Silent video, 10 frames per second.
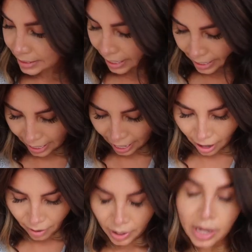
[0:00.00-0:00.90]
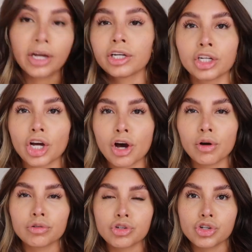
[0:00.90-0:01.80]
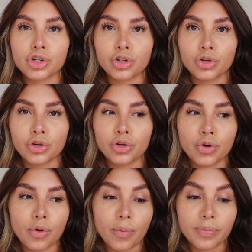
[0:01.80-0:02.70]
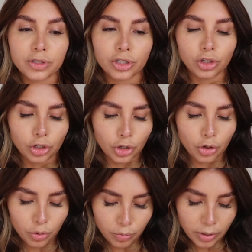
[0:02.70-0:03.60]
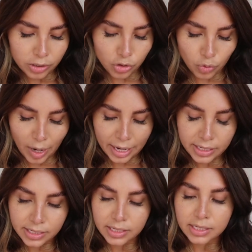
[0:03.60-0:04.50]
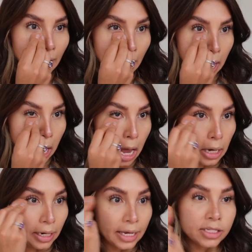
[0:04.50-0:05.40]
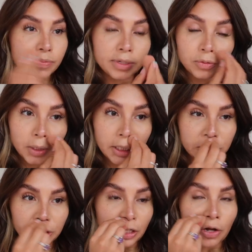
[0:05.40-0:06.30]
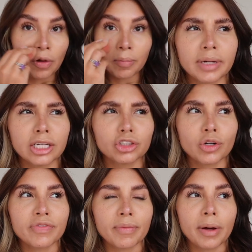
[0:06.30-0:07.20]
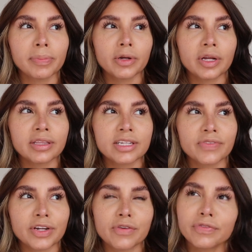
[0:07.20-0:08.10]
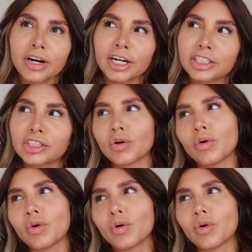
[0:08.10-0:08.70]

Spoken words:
did go to Tulum twice, and it's been really chill. I'm not sure if I'm uploading this video first